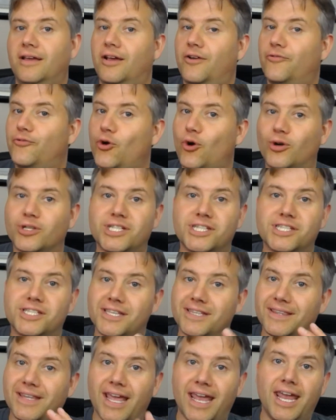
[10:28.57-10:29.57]
Of course, it's
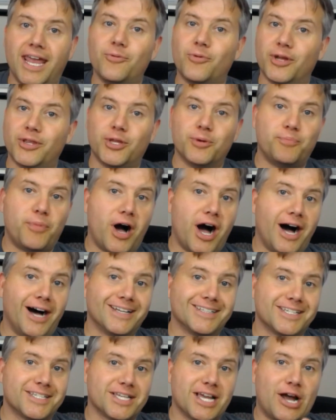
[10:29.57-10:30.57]
the day when the
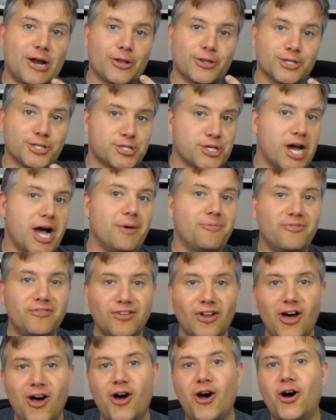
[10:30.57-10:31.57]
boss is out on the shop
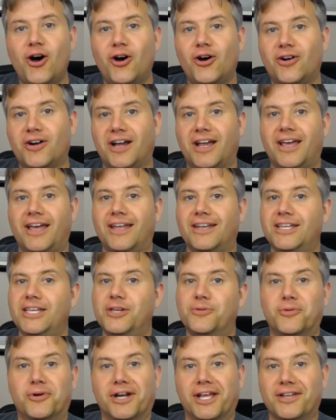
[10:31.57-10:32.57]
floor and he
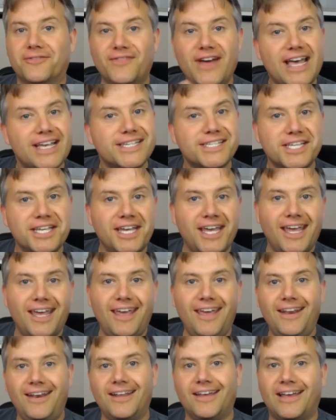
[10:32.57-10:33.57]
want to
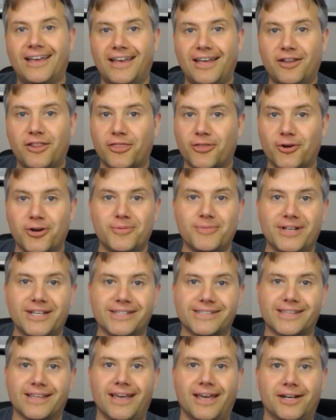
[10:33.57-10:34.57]
investigate, and 30
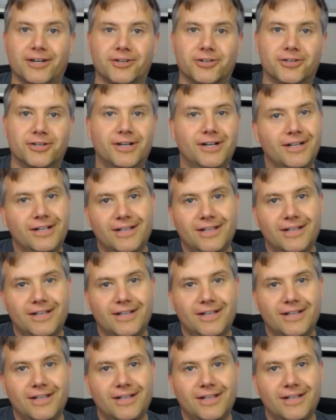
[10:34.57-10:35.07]
minutes later,